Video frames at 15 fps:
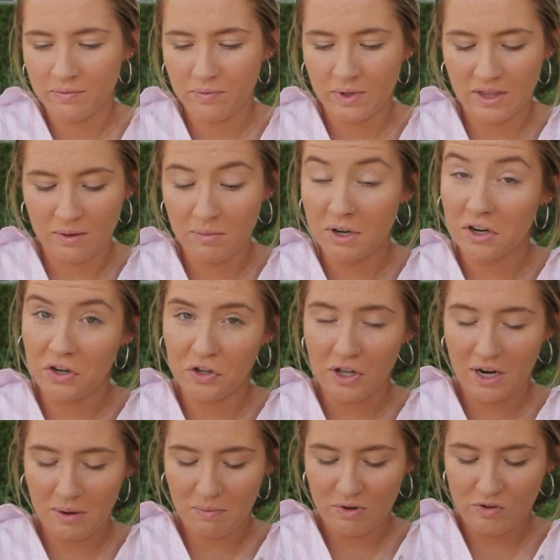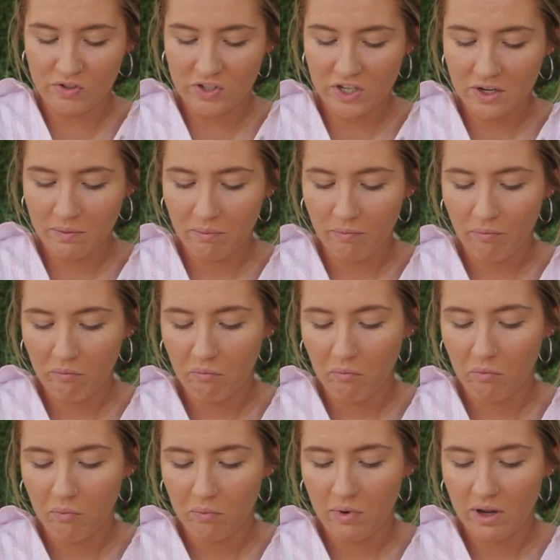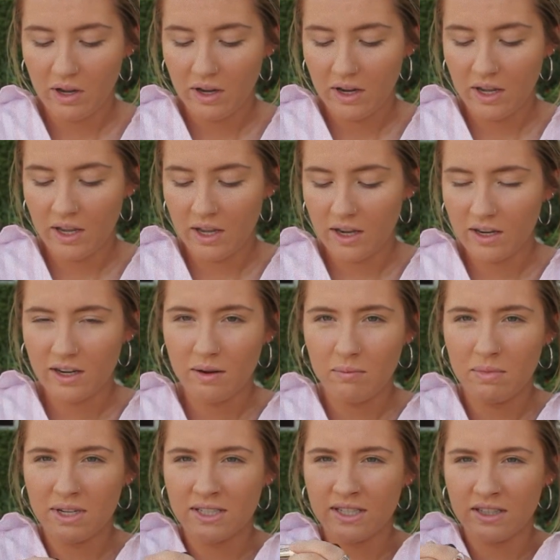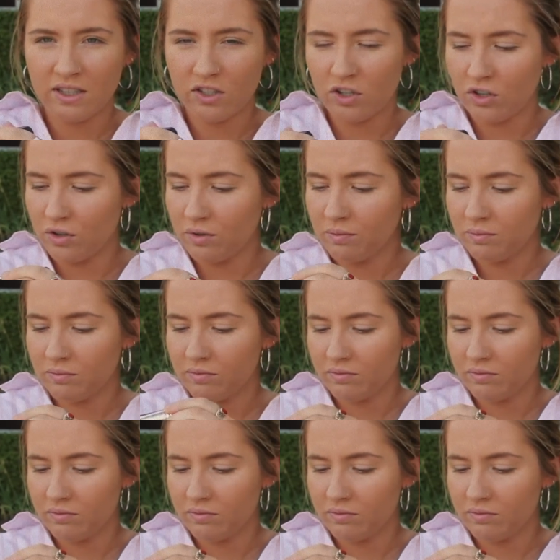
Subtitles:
with the mirror that I'm using. And I'm mixing the two.